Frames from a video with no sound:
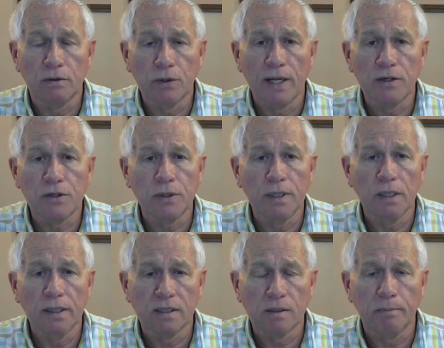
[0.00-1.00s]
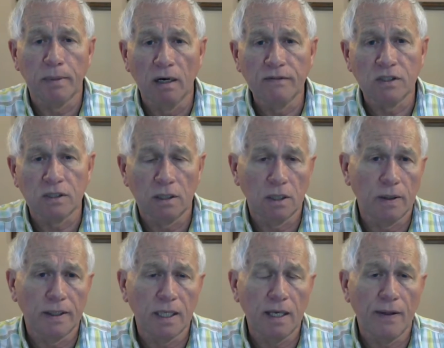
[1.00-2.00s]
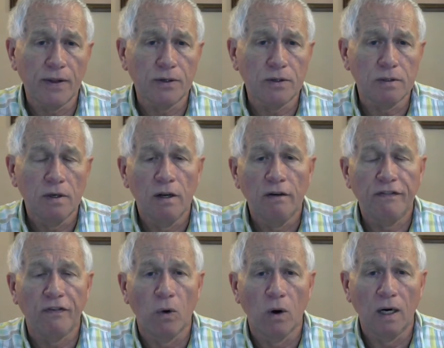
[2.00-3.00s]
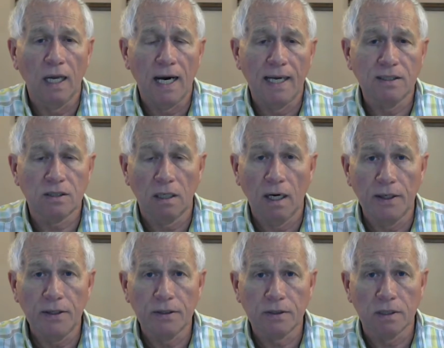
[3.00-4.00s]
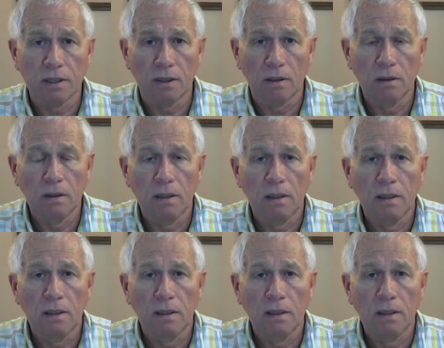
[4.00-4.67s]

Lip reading: trend trio is above 0 and the other 4 lines are under 0,